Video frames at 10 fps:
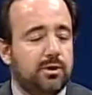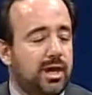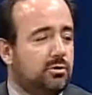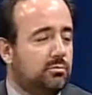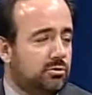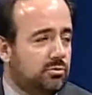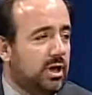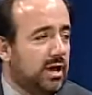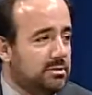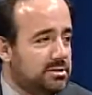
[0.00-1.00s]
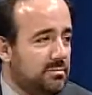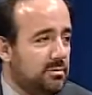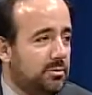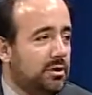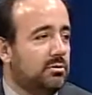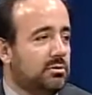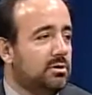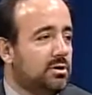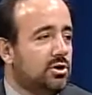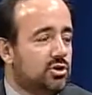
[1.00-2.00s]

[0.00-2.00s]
for that you won't really have a statement, but,